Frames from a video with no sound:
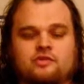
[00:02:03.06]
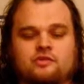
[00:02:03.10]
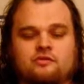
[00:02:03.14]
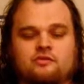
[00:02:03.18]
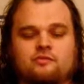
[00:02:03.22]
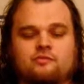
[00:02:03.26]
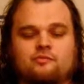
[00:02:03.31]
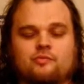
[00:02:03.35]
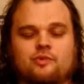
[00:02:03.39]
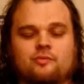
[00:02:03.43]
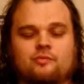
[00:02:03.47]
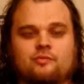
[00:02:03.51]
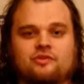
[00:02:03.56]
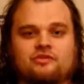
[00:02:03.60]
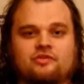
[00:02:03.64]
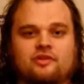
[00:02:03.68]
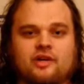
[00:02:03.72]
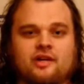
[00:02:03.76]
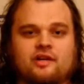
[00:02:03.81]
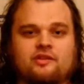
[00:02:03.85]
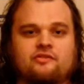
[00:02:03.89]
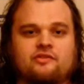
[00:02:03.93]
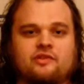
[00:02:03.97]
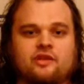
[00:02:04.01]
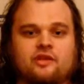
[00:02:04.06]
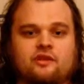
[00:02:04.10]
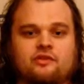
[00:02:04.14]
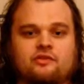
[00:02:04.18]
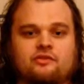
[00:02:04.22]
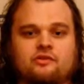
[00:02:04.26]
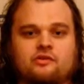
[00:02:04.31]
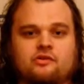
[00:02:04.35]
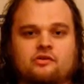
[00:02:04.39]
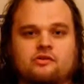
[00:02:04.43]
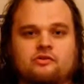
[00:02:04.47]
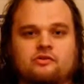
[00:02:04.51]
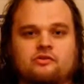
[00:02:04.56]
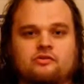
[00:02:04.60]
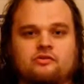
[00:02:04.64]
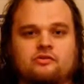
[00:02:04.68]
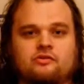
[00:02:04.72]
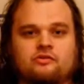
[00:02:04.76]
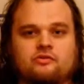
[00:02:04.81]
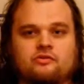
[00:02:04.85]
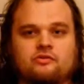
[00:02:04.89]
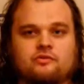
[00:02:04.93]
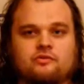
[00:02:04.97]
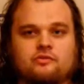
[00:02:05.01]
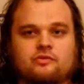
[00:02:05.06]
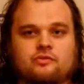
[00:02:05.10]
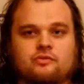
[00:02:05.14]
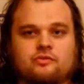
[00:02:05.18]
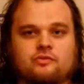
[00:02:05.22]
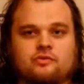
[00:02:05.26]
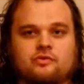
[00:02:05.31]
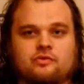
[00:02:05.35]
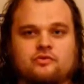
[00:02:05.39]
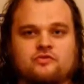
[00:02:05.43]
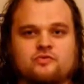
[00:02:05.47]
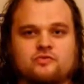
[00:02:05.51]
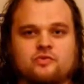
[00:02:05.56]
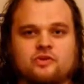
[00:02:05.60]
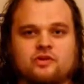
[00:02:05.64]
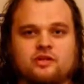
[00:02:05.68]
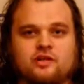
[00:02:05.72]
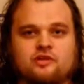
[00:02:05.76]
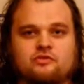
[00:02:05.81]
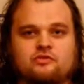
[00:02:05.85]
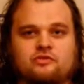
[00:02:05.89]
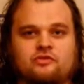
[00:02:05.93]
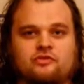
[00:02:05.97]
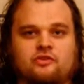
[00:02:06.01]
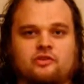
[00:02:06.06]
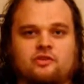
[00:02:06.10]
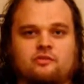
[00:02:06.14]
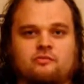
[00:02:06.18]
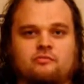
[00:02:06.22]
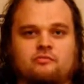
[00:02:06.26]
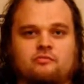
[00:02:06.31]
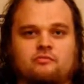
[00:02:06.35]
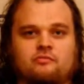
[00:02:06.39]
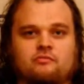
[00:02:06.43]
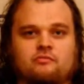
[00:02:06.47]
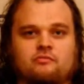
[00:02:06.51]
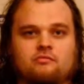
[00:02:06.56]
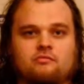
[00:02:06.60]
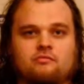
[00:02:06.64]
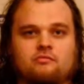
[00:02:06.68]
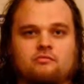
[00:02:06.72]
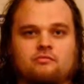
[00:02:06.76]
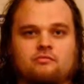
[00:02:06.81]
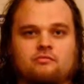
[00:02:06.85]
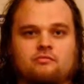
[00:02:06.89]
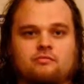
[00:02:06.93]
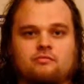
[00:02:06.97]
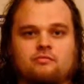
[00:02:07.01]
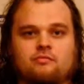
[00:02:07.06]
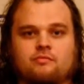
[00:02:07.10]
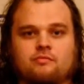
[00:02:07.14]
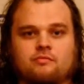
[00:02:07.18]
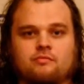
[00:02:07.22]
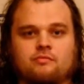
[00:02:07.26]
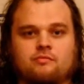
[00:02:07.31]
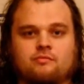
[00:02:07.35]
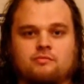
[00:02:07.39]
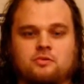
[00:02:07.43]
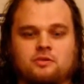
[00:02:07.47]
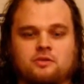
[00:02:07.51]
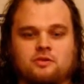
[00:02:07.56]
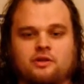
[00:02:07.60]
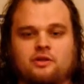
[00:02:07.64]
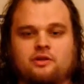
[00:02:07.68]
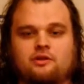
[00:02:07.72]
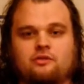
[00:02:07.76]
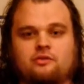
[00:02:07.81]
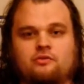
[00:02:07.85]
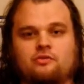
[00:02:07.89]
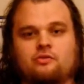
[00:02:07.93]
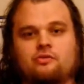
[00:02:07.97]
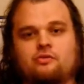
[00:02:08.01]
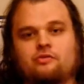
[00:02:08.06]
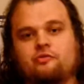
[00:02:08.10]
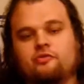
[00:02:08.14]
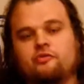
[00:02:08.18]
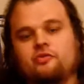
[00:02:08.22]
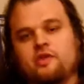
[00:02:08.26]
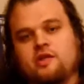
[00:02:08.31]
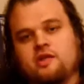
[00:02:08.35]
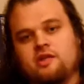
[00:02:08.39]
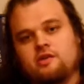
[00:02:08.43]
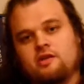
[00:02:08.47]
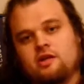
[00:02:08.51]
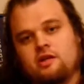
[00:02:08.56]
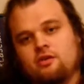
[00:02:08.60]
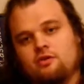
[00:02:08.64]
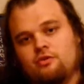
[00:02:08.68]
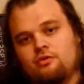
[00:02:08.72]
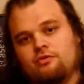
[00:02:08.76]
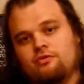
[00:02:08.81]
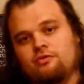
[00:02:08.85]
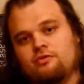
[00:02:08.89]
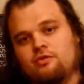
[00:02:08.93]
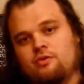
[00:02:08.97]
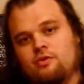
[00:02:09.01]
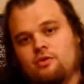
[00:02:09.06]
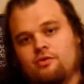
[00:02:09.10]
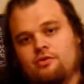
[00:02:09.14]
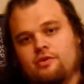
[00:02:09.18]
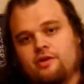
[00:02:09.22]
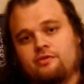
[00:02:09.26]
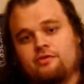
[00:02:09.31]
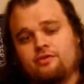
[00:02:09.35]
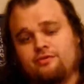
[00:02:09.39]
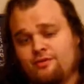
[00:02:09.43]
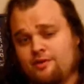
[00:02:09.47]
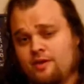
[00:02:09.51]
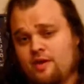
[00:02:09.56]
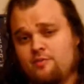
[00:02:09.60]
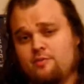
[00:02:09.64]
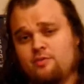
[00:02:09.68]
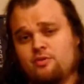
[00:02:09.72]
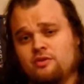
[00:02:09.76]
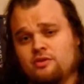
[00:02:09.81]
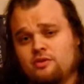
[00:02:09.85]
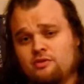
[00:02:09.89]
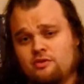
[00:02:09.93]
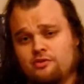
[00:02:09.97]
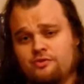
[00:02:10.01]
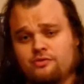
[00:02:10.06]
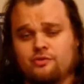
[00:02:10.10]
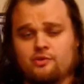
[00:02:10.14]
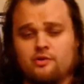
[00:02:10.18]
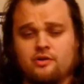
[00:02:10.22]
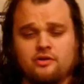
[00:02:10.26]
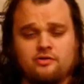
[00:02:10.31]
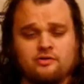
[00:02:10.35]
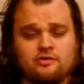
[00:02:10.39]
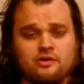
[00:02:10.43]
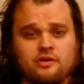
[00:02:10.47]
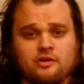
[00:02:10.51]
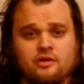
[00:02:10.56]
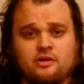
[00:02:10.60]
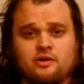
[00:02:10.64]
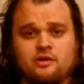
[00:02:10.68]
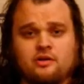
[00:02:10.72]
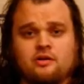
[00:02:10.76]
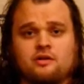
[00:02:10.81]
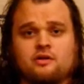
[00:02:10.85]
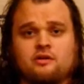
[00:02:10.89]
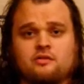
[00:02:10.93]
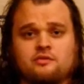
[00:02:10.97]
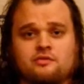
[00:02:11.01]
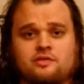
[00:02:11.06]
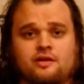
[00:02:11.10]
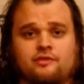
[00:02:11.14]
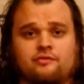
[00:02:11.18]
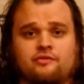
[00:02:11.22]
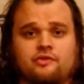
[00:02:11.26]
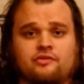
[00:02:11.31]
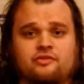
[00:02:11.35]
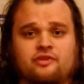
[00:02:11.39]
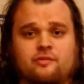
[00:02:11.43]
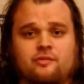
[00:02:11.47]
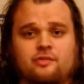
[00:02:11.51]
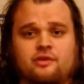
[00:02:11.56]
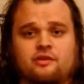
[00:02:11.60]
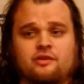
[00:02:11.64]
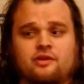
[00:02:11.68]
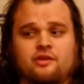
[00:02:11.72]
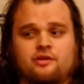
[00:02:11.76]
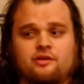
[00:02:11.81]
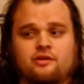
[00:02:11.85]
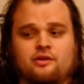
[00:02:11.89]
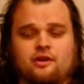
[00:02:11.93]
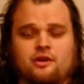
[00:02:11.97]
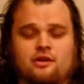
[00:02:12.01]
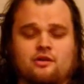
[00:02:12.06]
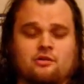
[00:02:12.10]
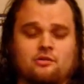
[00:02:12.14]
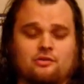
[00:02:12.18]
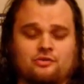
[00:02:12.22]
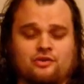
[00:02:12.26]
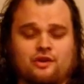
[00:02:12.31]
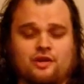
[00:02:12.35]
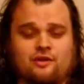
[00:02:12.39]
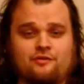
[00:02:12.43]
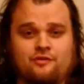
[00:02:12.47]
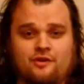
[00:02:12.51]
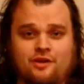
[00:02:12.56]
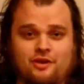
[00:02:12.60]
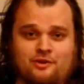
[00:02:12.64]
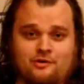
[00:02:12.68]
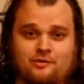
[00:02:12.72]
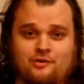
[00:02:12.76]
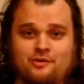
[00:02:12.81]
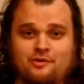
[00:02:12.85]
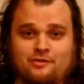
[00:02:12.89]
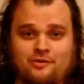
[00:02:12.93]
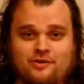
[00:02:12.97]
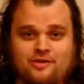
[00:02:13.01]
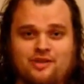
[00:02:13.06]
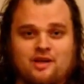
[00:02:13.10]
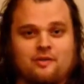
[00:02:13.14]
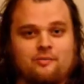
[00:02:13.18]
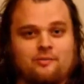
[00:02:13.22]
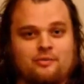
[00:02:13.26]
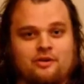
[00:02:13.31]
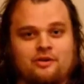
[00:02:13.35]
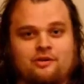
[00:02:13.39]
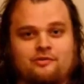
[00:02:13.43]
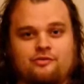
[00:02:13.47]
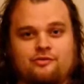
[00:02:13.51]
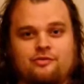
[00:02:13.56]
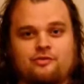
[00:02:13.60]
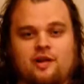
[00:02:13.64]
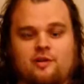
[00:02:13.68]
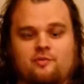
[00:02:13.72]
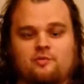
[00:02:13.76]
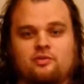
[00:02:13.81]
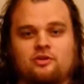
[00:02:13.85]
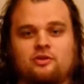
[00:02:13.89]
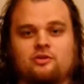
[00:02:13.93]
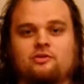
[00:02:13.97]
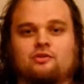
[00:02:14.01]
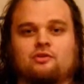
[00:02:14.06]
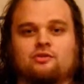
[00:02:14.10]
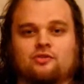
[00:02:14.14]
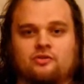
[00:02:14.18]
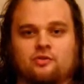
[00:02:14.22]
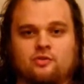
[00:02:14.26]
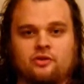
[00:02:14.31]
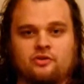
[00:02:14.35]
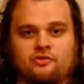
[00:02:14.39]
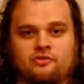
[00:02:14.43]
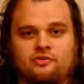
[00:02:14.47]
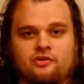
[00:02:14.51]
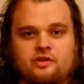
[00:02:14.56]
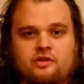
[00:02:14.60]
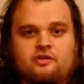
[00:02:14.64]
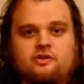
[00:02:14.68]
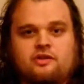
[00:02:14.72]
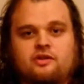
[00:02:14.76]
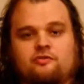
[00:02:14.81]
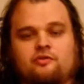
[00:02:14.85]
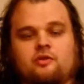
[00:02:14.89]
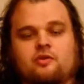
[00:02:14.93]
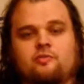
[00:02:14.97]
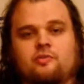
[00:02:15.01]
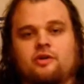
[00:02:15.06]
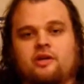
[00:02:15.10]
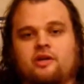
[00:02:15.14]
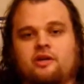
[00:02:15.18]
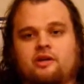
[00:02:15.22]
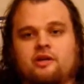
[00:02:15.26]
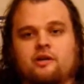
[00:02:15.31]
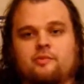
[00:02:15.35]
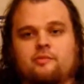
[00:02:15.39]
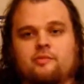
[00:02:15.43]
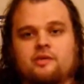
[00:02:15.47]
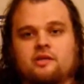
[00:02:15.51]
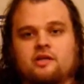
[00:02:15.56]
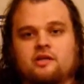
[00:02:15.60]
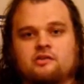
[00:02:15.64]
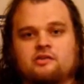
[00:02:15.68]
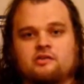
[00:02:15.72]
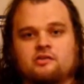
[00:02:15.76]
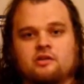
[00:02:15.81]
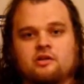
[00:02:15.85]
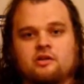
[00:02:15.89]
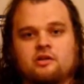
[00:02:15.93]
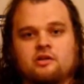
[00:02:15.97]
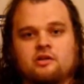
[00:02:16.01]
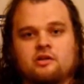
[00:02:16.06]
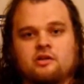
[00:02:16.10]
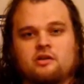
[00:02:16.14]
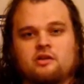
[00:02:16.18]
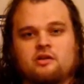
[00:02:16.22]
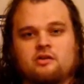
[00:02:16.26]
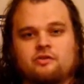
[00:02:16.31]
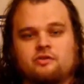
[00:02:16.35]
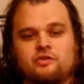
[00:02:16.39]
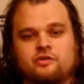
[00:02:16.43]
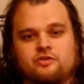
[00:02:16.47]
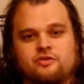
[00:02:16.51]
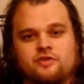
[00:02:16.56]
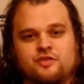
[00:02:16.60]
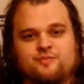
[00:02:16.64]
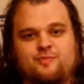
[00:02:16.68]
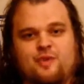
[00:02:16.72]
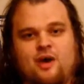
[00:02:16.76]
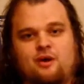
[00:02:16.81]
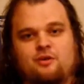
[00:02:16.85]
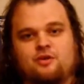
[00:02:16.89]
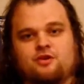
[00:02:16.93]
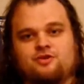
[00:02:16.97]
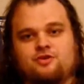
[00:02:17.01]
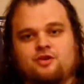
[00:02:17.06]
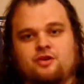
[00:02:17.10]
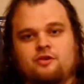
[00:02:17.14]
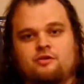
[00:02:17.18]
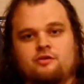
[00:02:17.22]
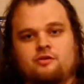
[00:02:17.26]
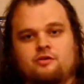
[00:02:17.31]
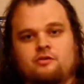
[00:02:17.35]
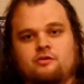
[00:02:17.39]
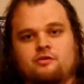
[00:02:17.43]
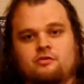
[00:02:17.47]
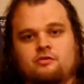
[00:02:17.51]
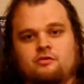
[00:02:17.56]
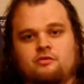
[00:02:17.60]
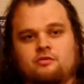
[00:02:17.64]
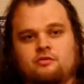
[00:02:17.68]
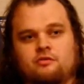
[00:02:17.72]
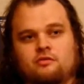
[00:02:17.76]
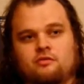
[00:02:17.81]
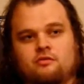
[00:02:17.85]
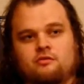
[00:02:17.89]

Dune. But besides that, there's this really interesting political thing that goes through the whole thing. So if you like political stories, definitely something that you're like, oh, sci-fi, I don't want to read that. But if you like political stories, you could definitely pick it up. There's this power struggle